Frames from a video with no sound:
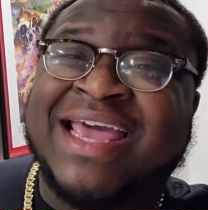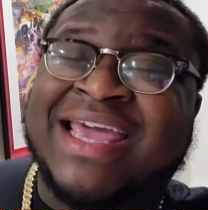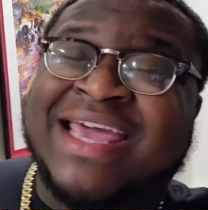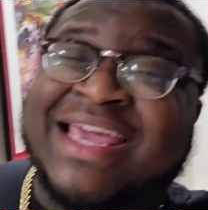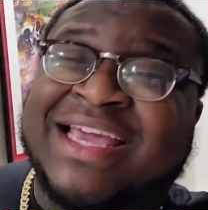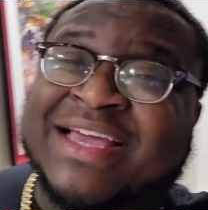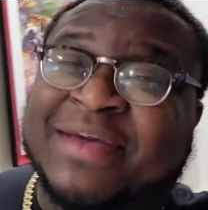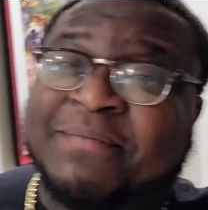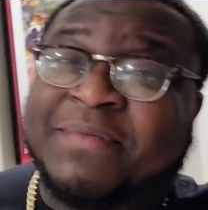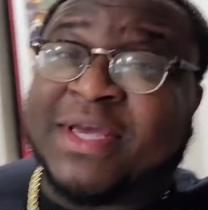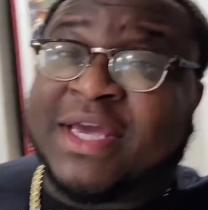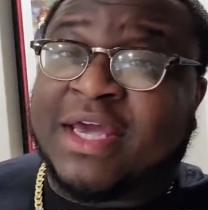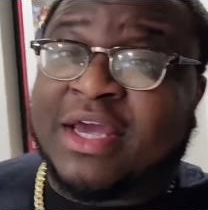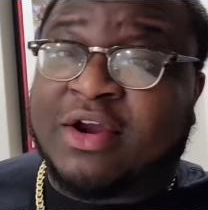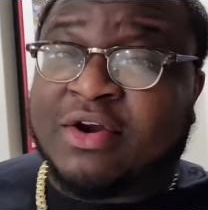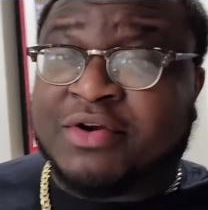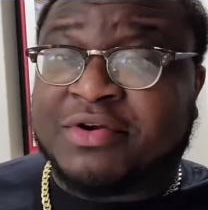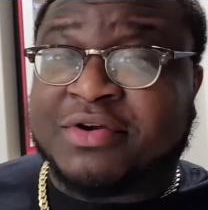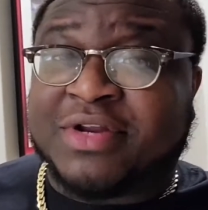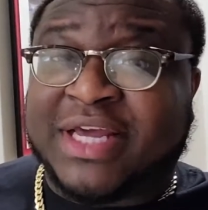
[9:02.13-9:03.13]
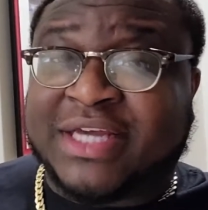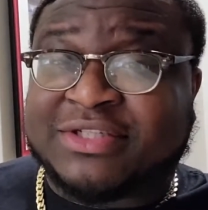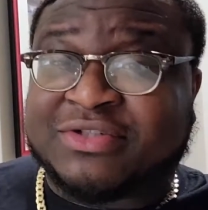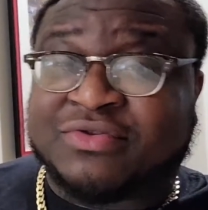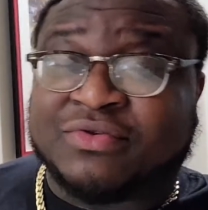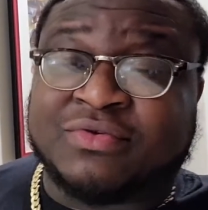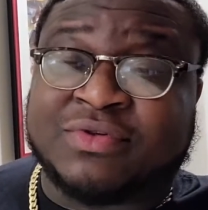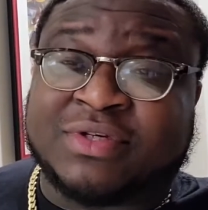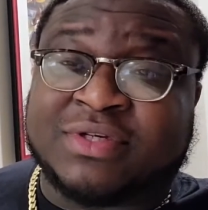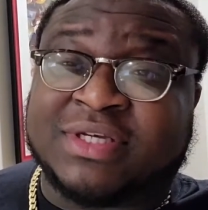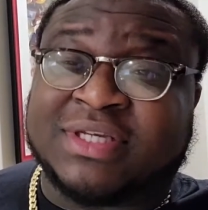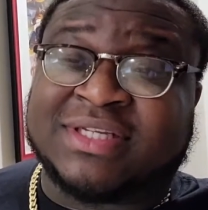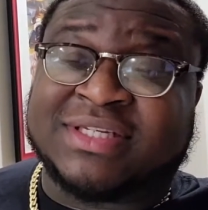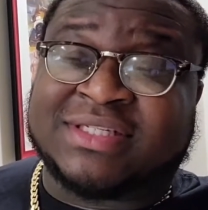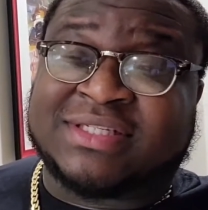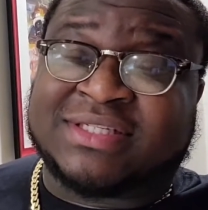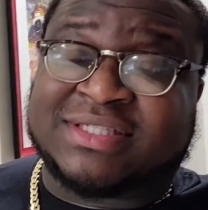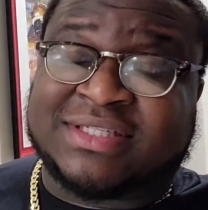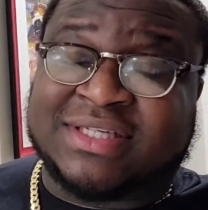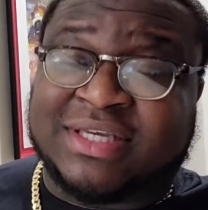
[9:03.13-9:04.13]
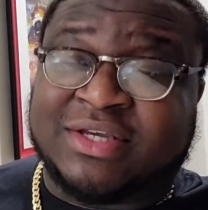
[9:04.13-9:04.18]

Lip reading: It could be an area that you can see